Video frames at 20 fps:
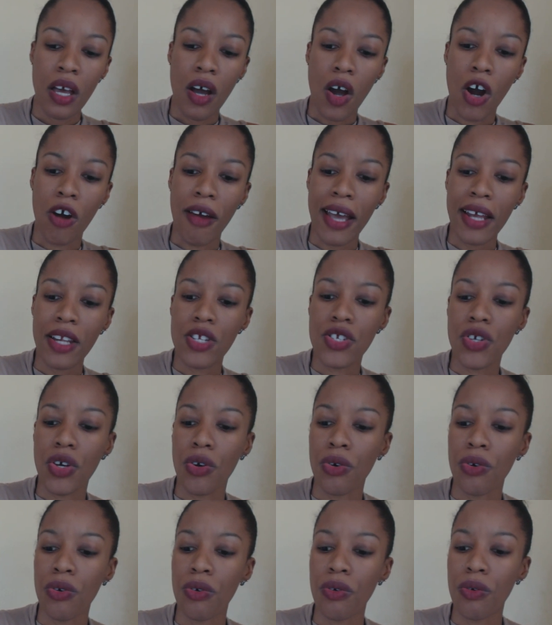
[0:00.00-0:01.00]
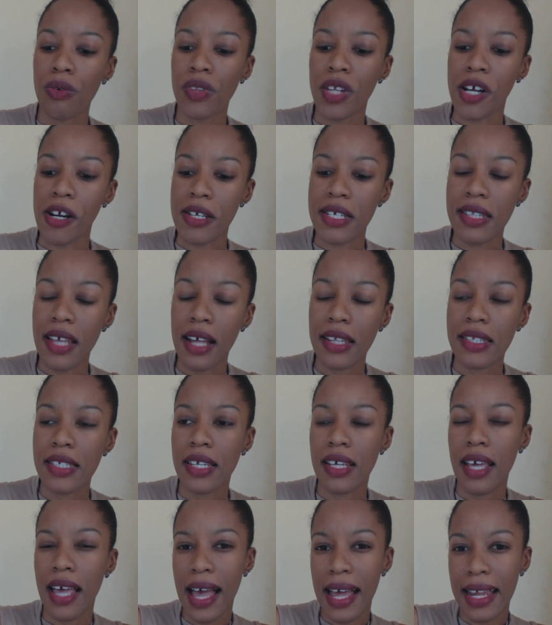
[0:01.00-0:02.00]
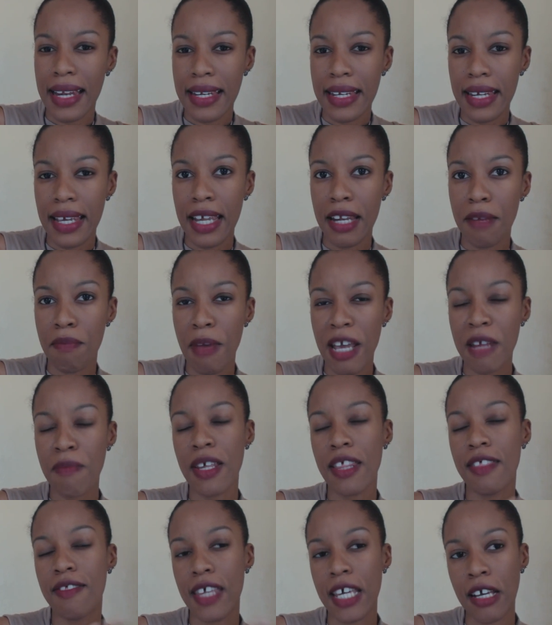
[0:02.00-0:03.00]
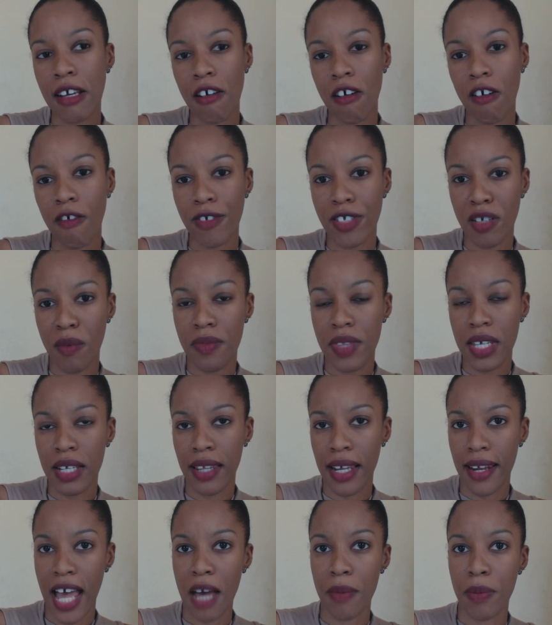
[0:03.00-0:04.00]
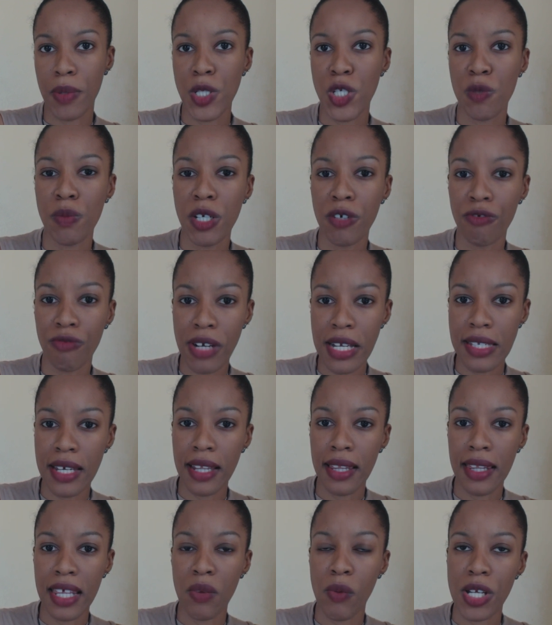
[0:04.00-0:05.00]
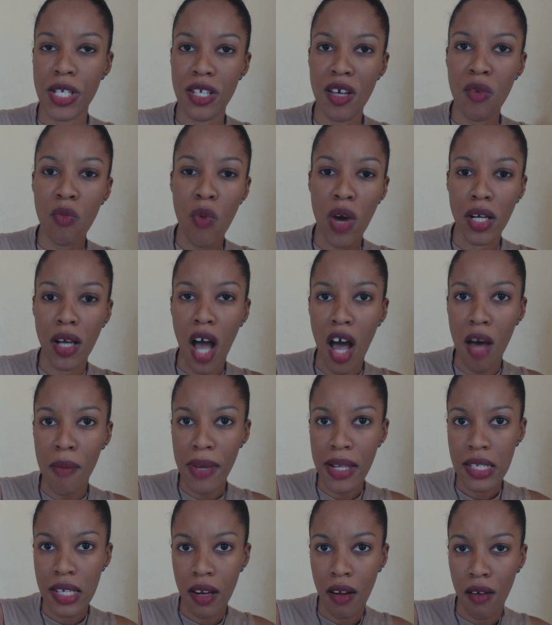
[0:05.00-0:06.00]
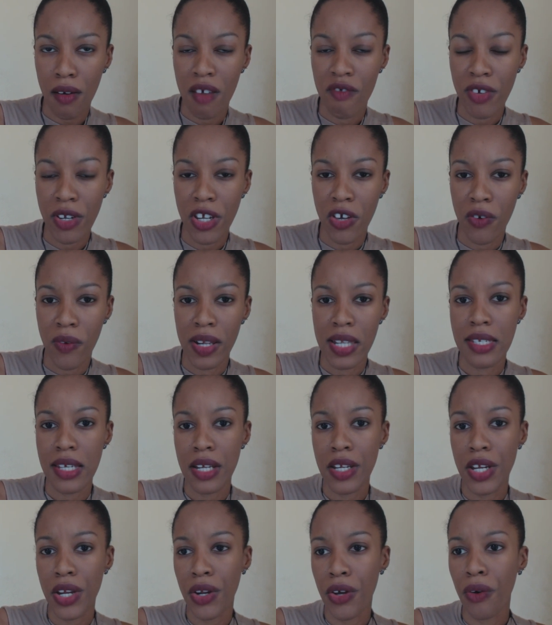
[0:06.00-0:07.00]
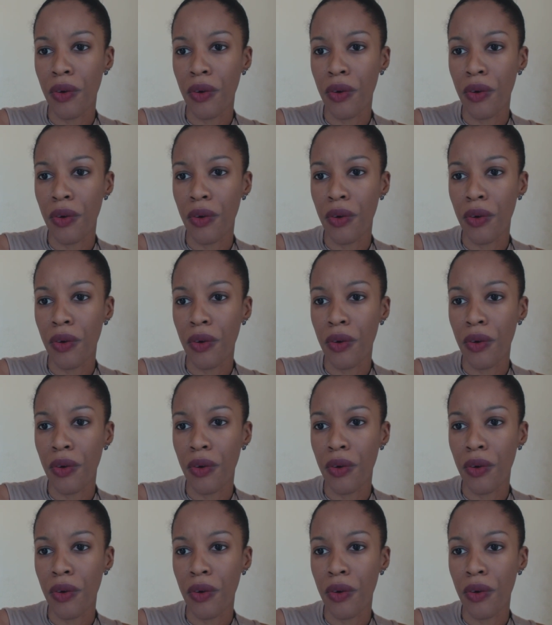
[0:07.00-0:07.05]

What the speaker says: All right, so there's that. And it made me think of something that happened to me recently, where someone commented on a video and said,